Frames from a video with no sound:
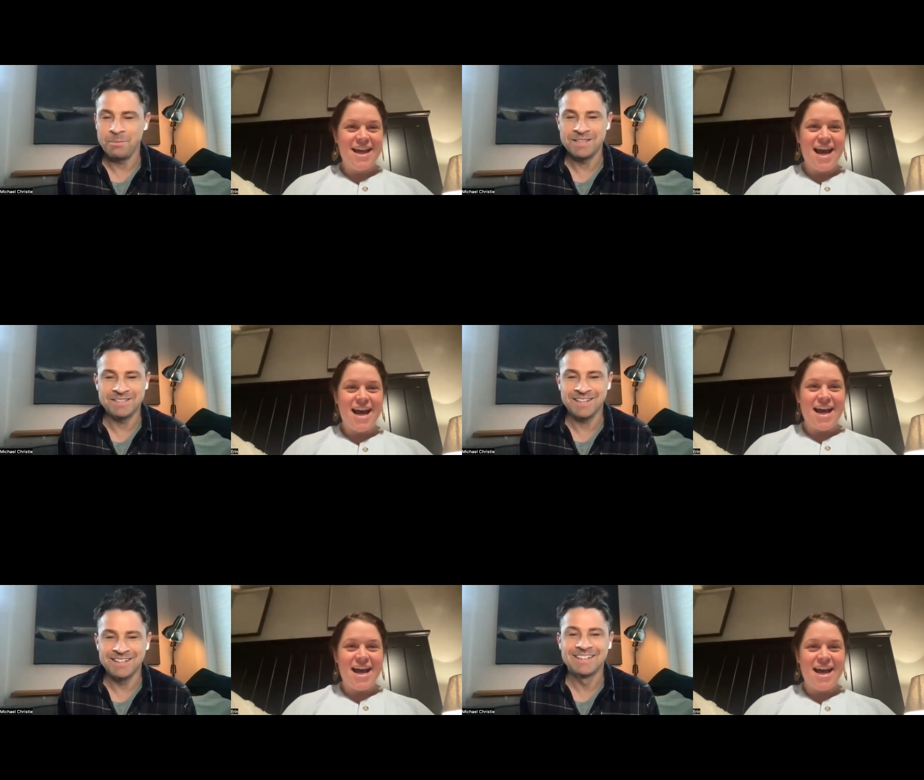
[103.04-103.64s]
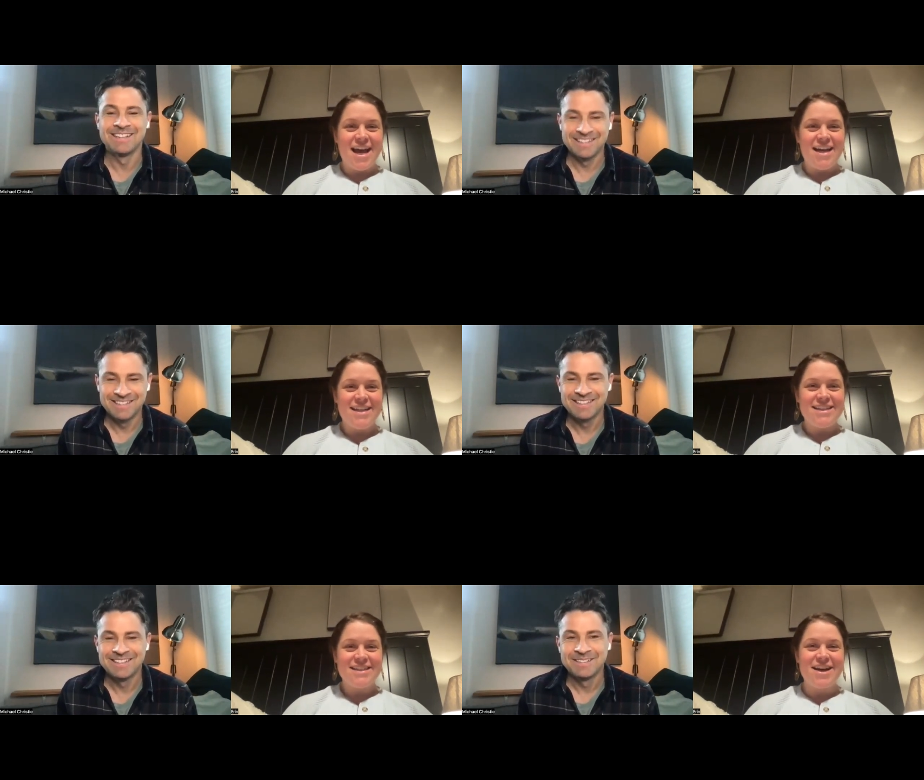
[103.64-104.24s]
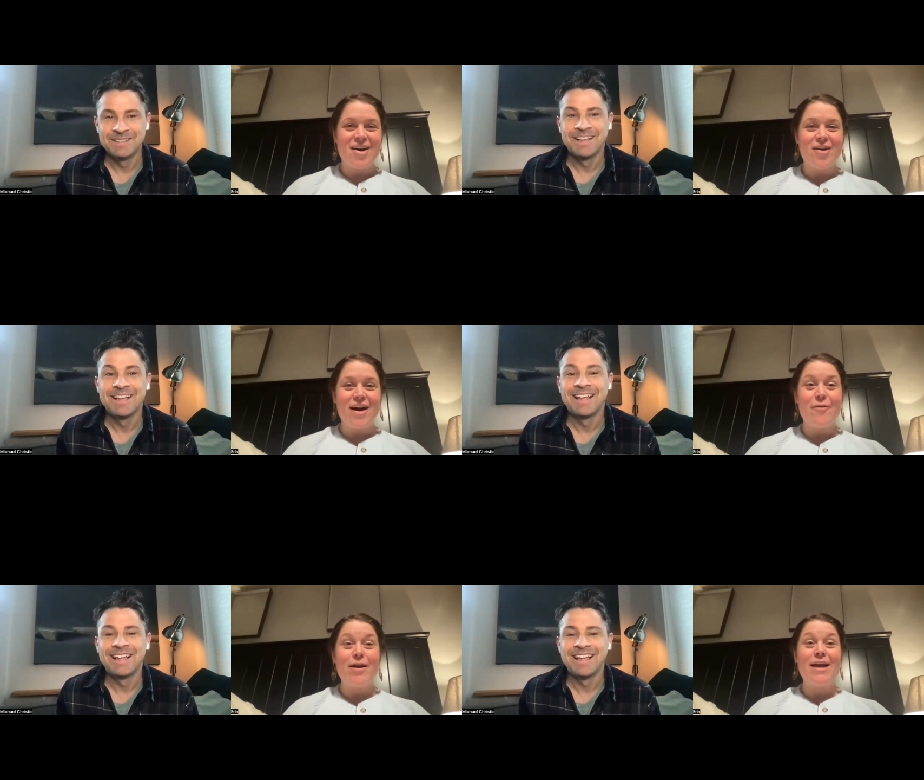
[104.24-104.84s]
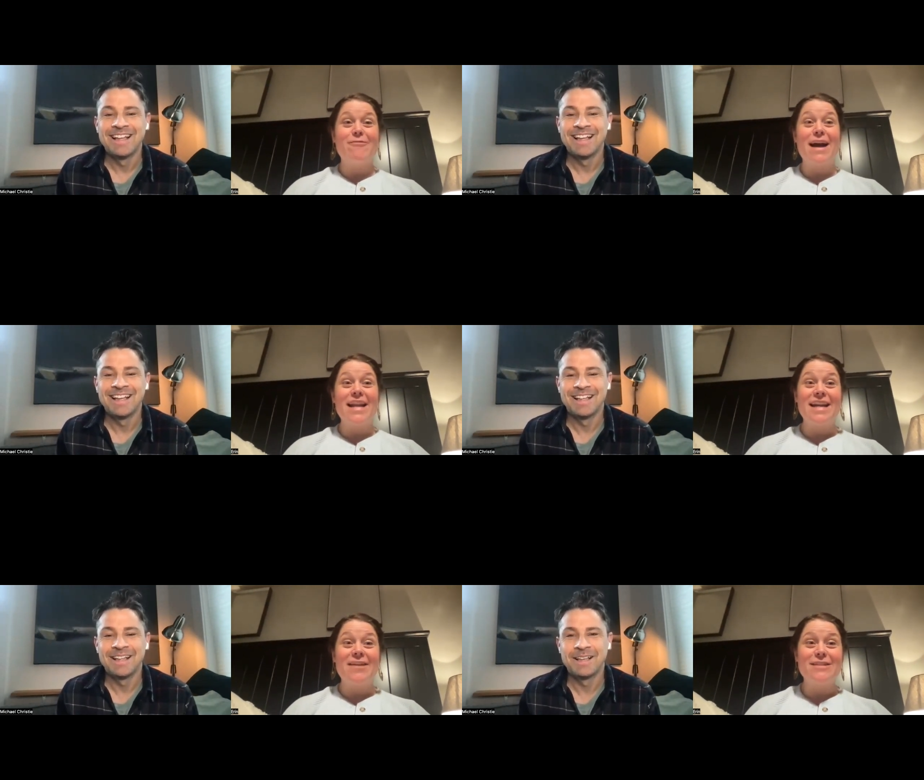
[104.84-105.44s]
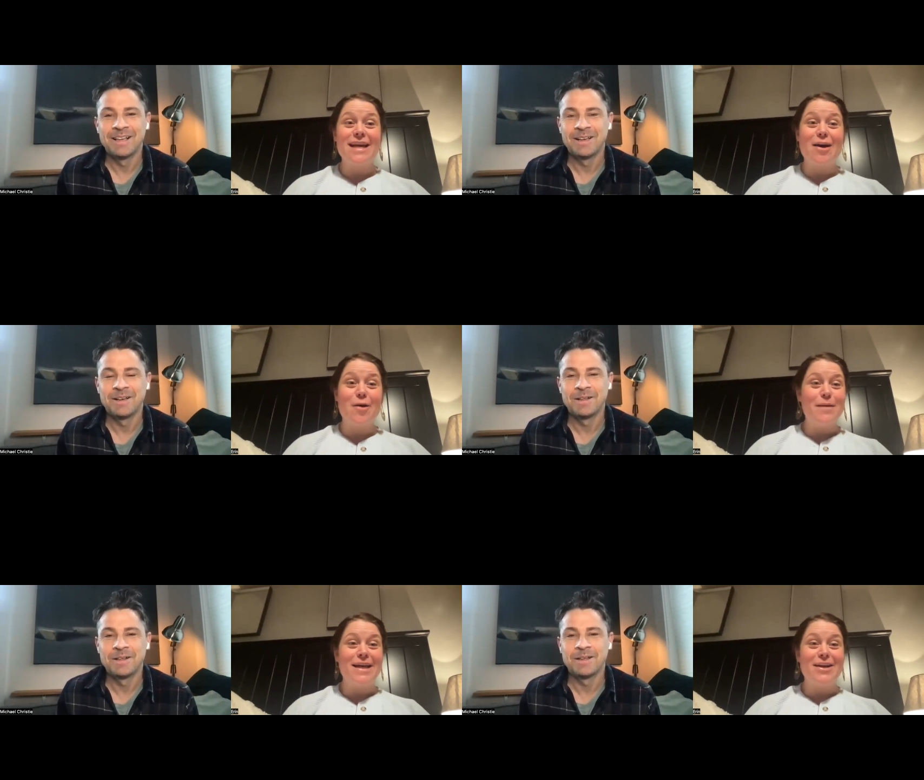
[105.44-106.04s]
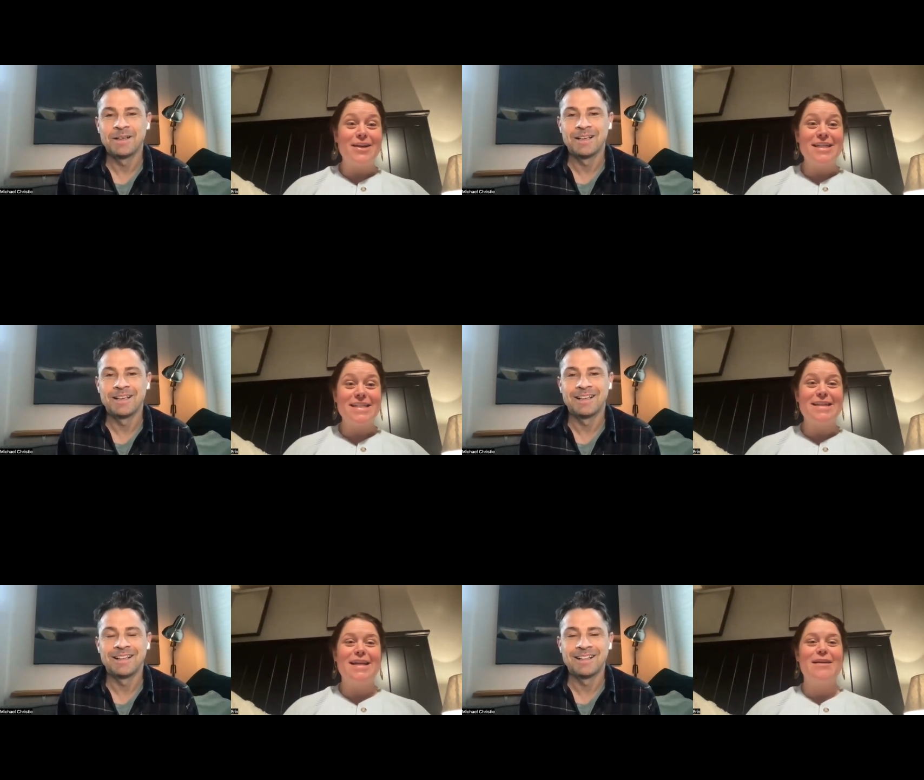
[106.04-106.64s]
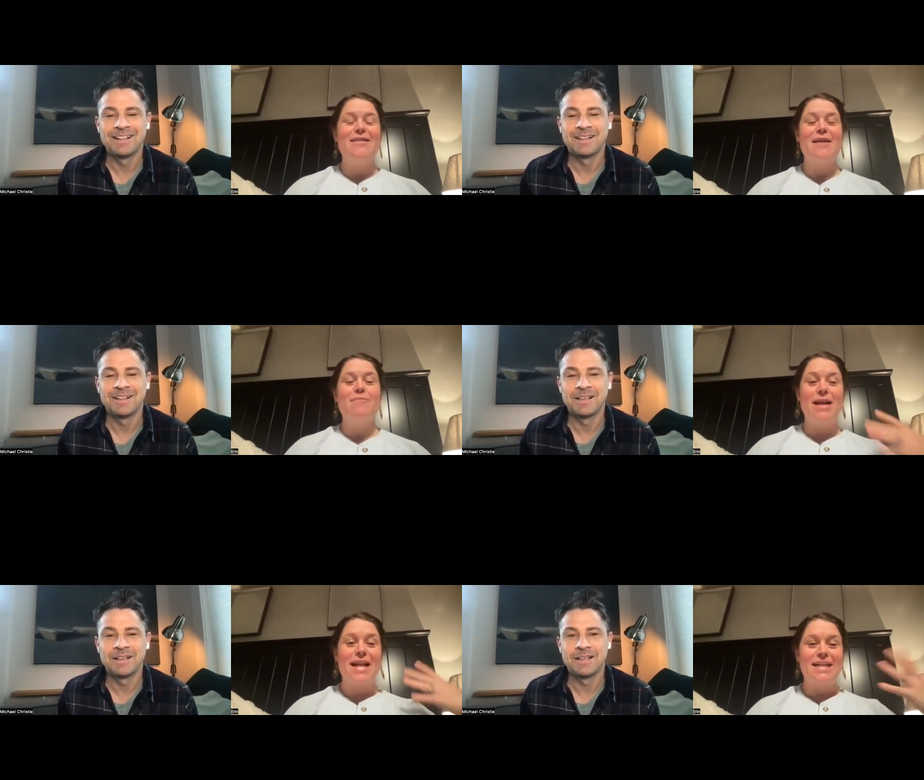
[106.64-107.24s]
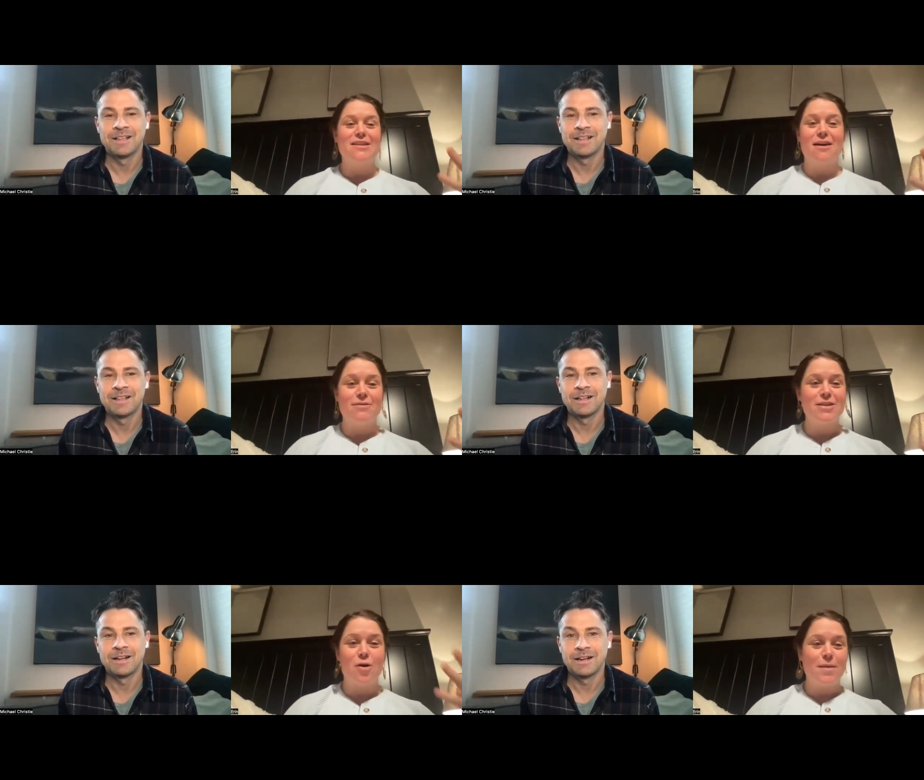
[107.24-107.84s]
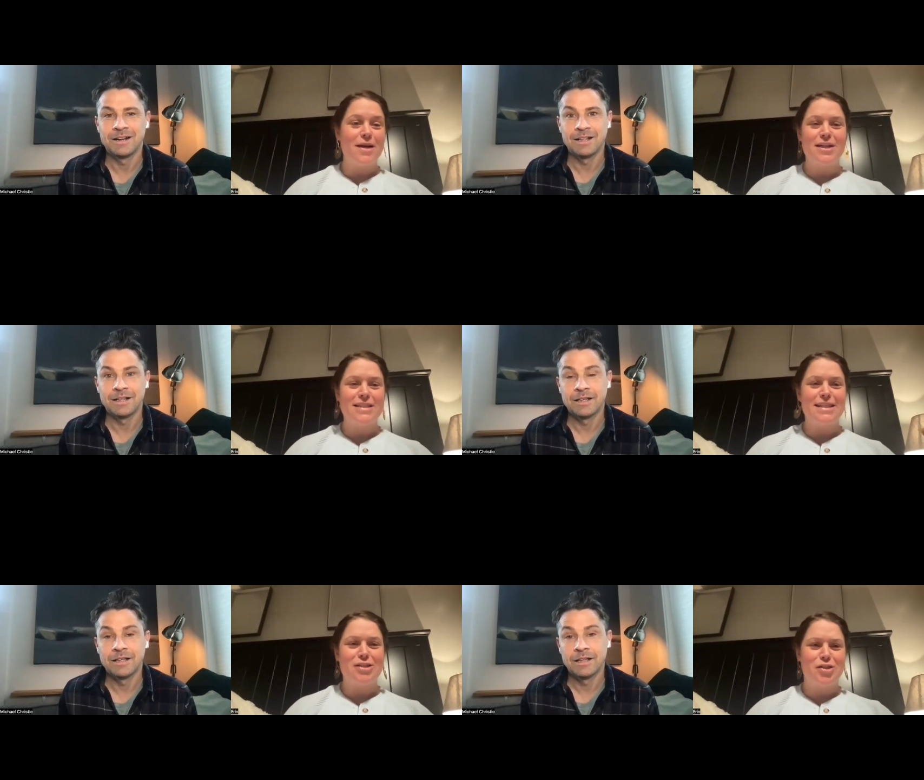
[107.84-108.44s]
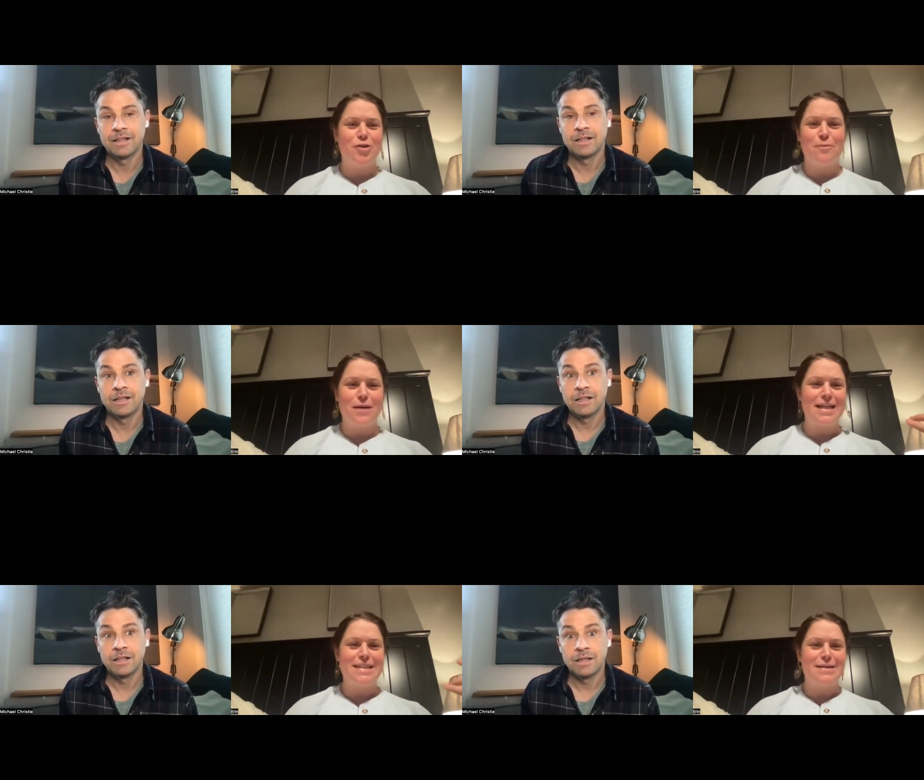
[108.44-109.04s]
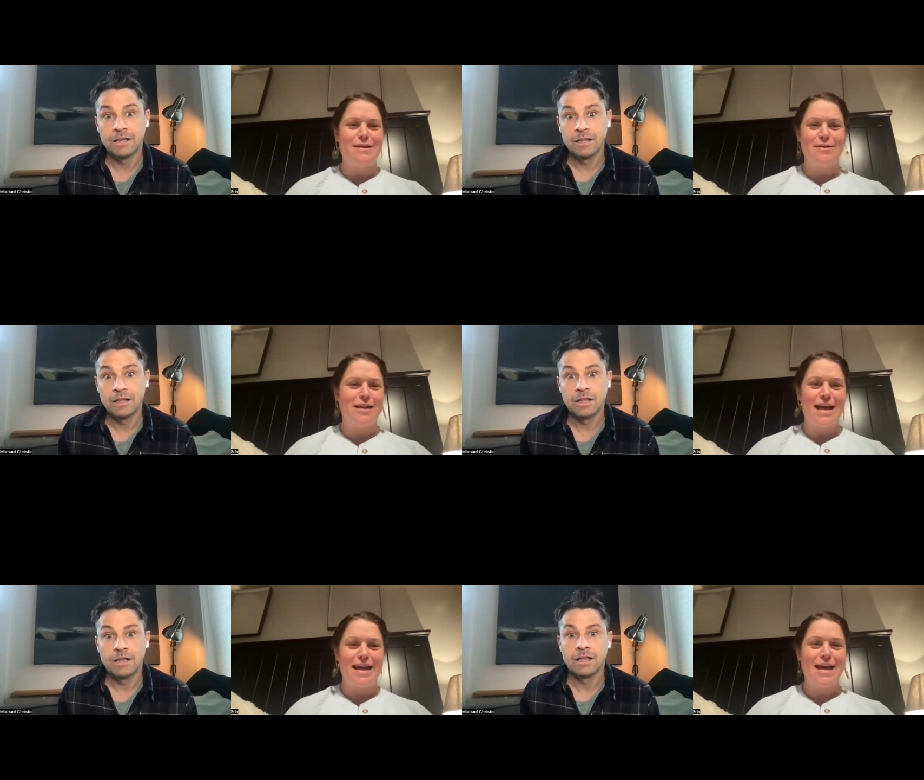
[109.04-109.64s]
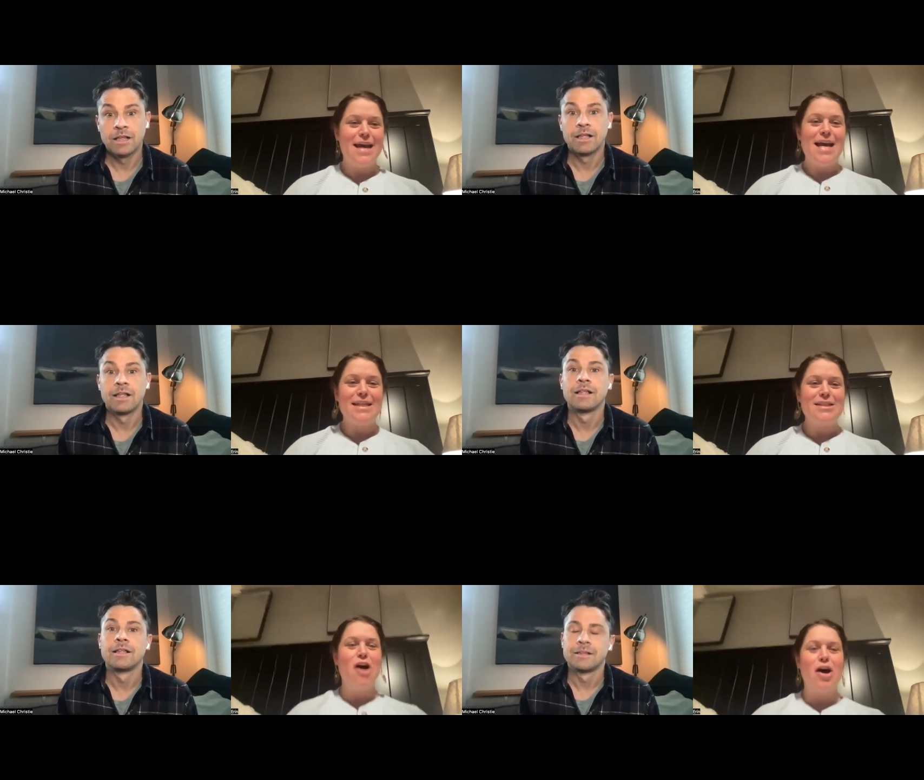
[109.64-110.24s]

Speaker 1: amazing
Speaker 2: so when I read it, I was like, oh my goodness. And, uh, and then my next thought was, oh my goodness, it's too big to like, it's